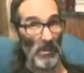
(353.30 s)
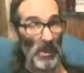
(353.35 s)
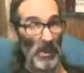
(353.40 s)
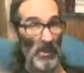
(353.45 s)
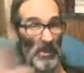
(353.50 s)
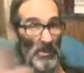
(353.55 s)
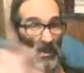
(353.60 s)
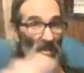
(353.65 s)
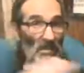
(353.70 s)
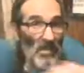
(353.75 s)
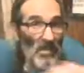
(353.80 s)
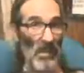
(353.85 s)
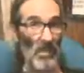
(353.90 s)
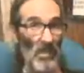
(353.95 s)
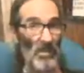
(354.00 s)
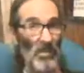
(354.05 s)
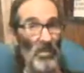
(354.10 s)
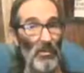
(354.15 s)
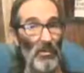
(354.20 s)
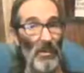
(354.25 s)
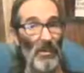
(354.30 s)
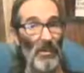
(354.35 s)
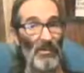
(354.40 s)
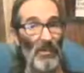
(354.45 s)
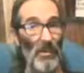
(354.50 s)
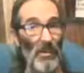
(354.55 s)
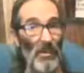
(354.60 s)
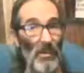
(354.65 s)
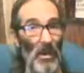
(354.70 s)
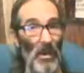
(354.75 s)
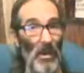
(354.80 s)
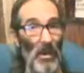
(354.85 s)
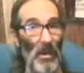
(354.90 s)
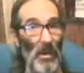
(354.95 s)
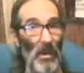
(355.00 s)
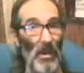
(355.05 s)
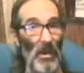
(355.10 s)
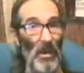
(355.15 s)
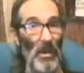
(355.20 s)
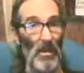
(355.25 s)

and then tell you what's going on?